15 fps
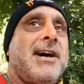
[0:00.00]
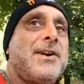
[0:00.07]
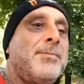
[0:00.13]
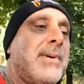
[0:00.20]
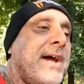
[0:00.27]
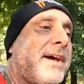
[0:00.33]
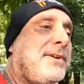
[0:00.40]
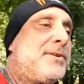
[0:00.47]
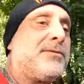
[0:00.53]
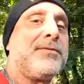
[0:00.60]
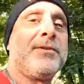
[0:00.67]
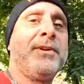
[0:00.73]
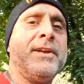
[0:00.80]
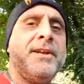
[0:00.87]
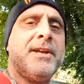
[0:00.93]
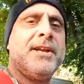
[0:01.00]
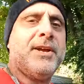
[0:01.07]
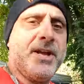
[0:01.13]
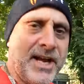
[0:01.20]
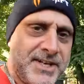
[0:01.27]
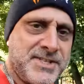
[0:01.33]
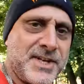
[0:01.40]
not a matter of
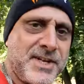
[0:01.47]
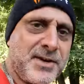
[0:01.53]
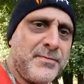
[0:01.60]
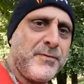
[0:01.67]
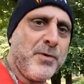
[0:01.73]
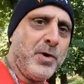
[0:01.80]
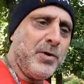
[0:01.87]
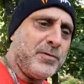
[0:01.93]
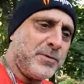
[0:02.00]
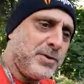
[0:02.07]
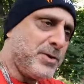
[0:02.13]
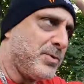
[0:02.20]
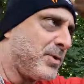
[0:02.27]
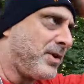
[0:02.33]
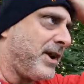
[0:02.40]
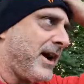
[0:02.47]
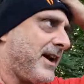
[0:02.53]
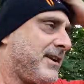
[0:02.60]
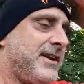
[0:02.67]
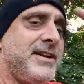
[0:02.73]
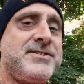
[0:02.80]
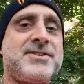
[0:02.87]
is it gonna fall for you or
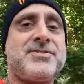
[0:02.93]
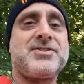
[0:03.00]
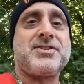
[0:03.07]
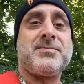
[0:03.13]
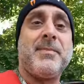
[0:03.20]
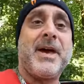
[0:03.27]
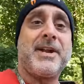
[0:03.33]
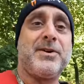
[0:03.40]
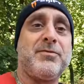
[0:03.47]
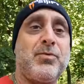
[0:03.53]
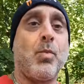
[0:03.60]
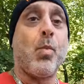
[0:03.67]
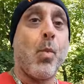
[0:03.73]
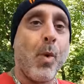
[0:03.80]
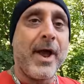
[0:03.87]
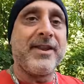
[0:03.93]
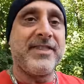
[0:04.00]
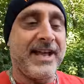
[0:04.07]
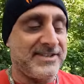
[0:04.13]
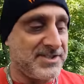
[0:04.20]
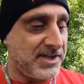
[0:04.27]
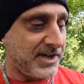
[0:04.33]
not, it's just a matter of when
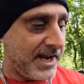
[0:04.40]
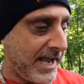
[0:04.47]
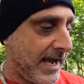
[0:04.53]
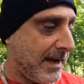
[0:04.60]
that's gonna